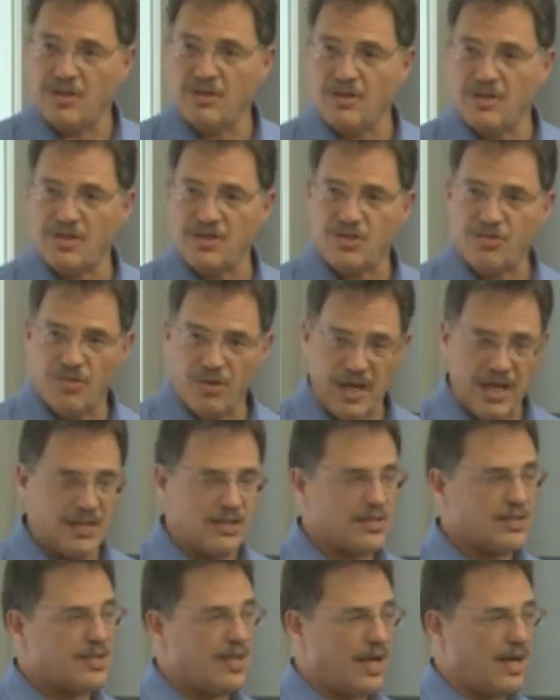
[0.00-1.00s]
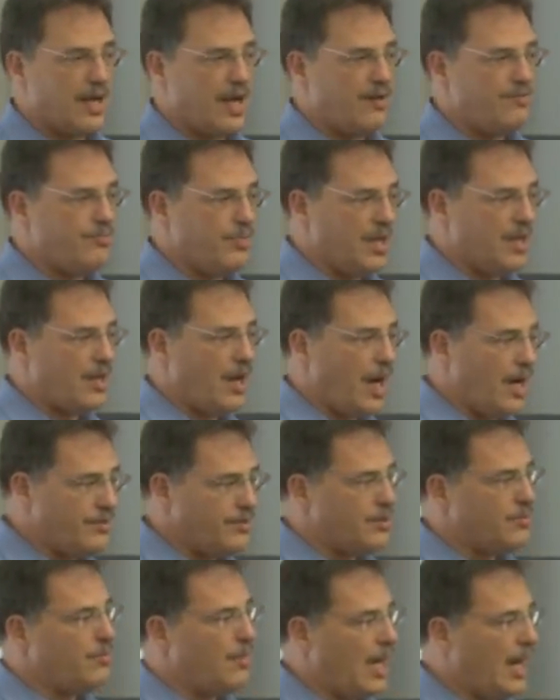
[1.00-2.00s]
in the streets that have been
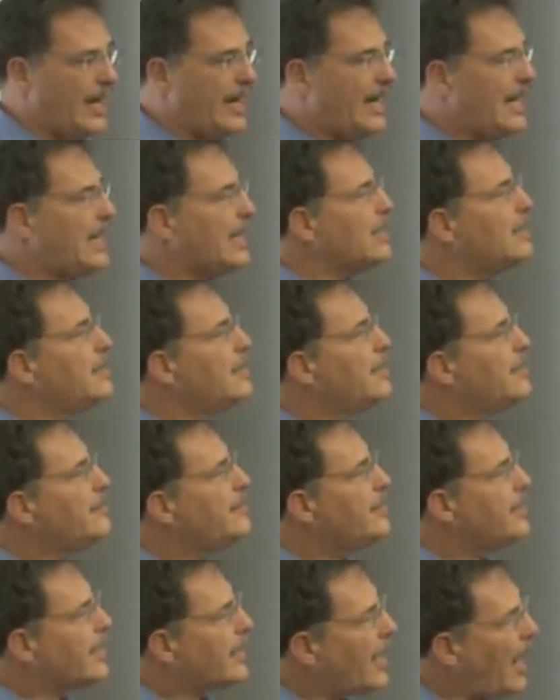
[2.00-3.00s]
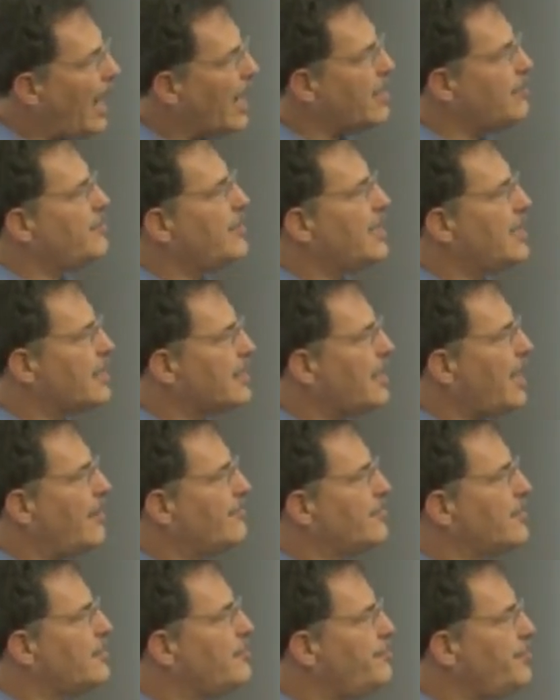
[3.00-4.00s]
undermining the economy and
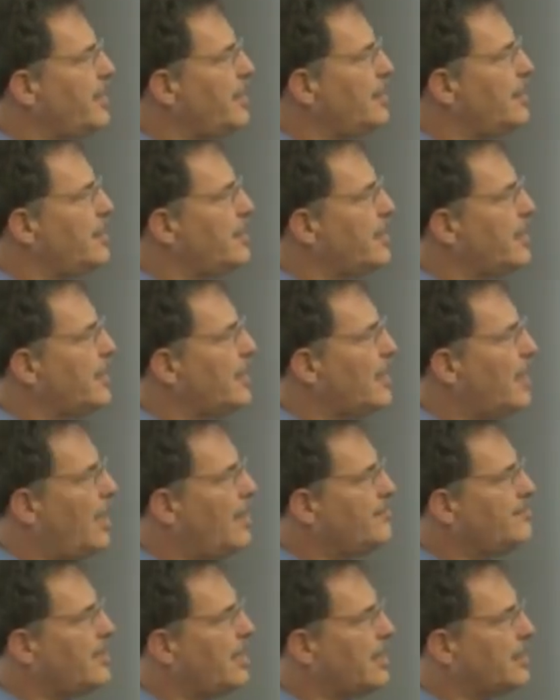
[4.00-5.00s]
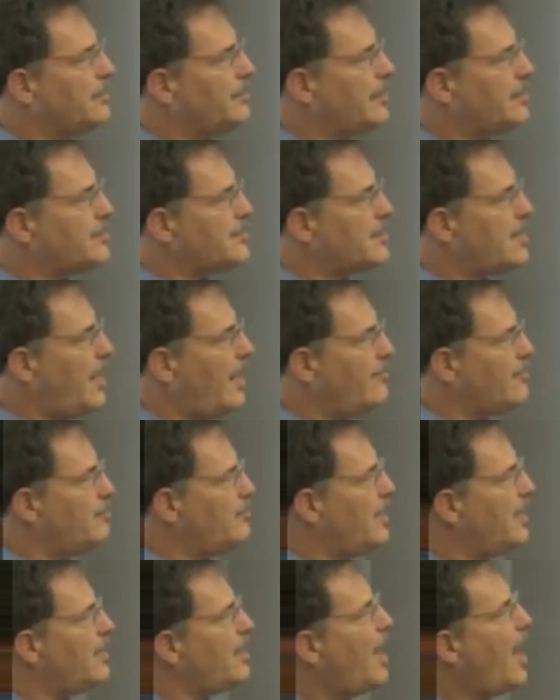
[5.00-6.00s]
governability of Yingluck's
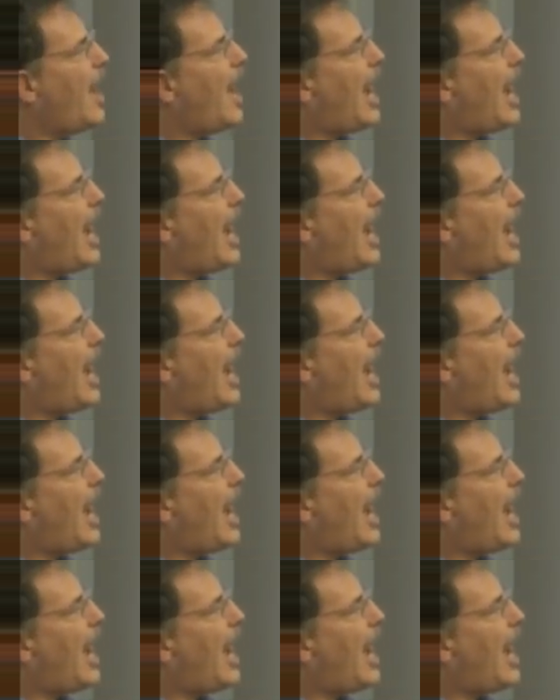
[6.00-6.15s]
government.